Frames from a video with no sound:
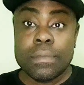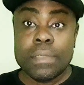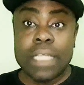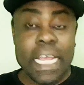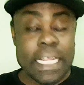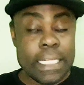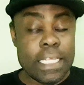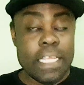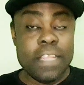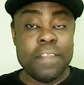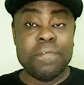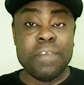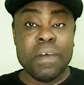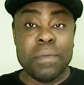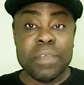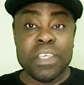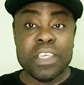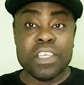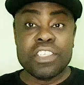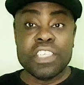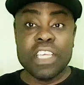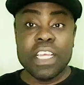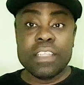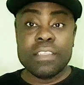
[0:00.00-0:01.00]
that
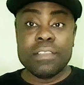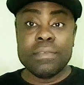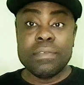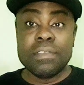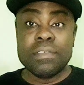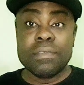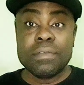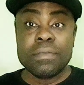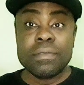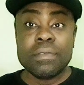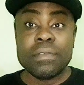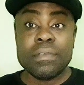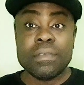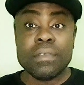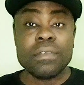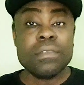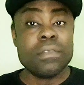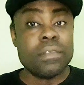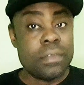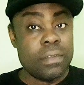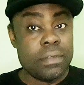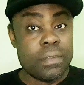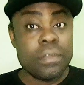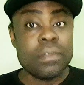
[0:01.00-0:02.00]
information
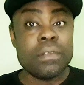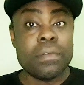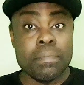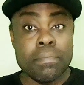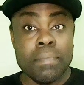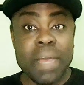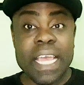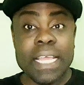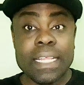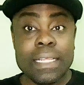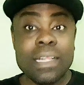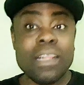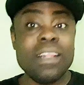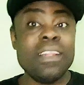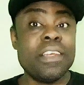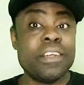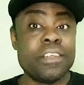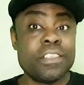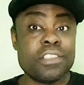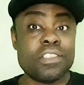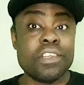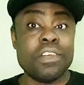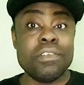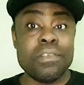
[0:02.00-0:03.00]
might
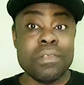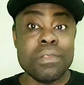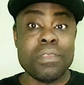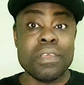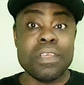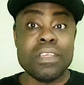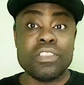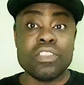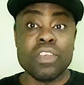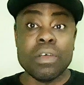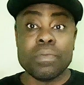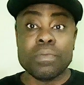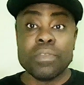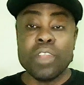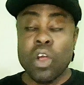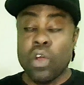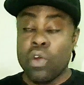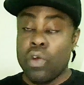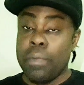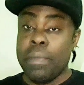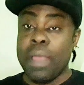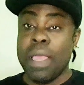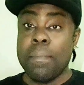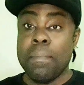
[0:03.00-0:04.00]
clear certain things up.
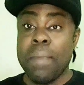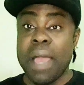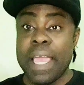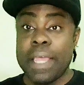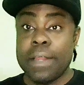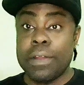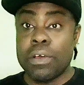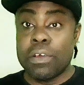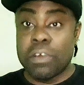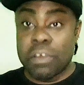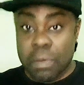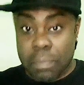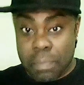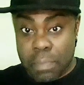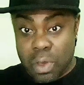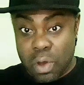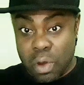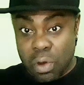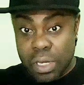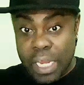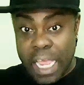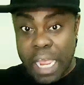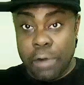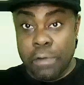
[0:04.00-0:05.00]
Now remember, you know, me
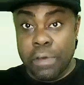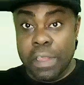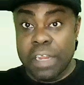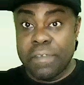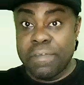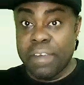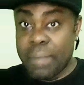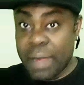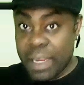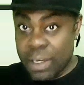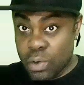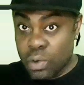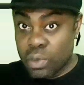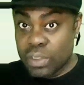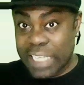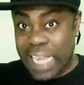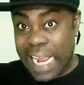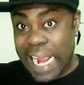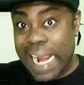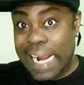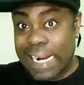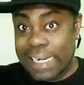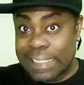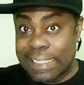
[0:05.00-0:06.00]
only read from a news
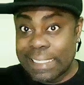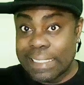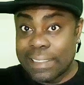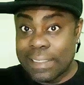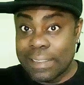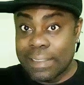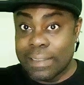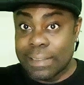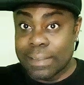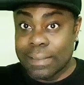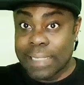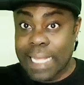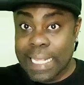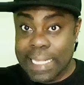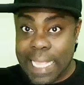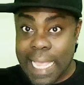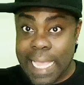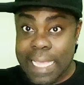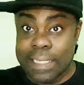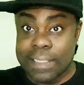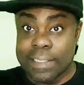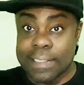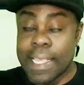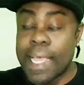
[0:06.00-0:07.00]
article that
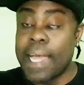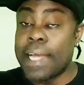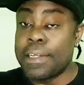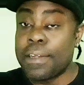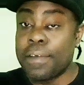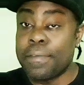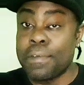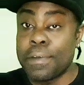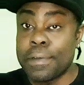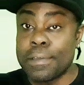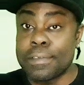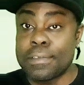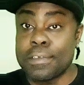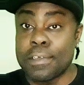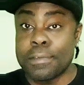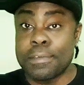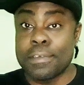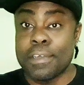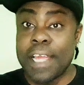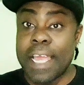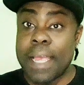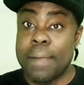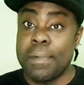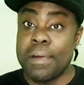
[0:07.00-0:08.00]
I saw in a viewers and
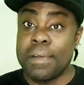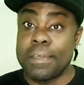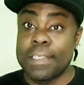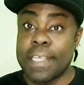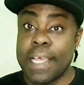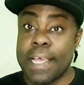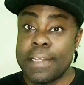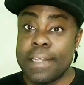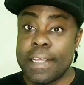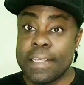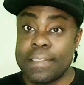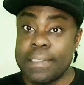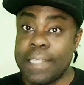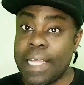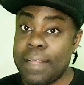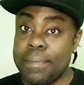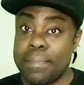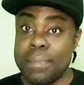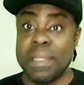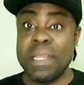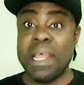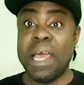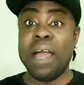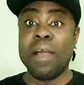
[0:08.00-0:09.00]
subscribers. You
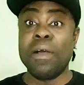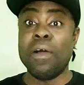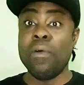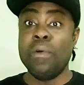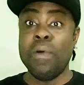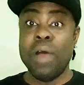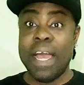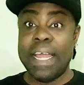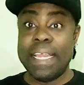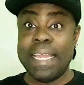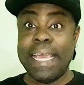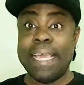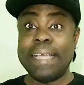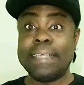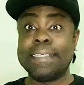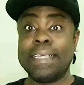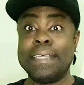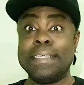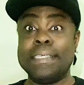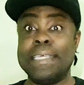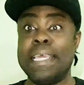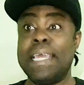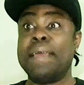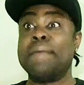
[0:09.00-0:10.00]
understand me now? Go on, like,
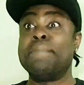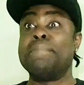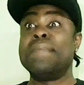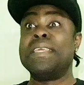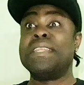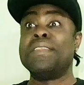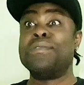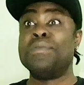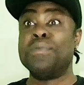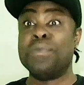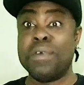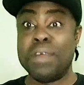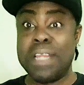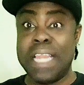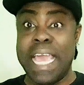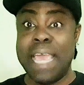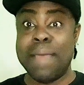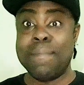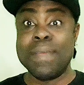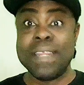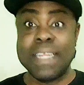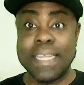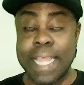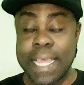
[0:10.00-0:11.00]
say, yeah, me know,
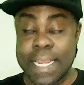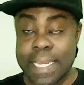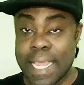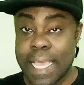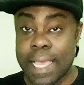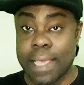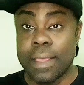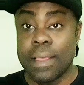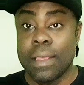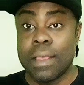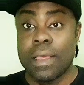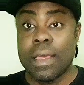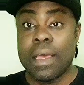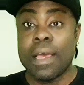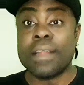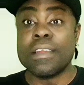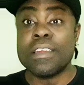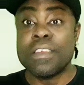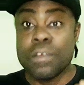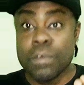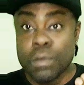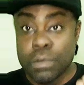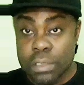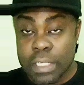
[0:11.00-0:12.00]
like, me dead, dead. A
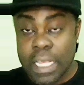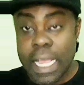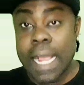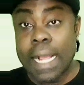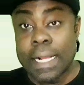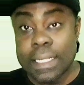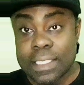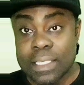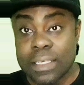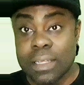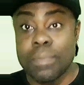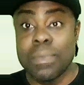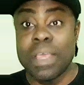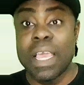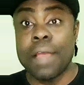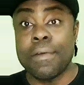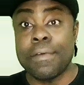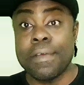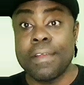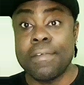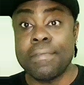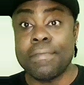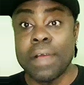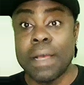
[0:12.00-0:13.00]
news article me I
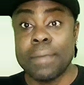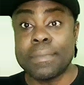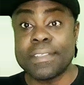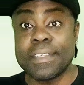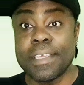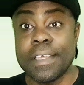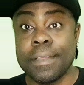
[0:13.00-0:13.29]
read from,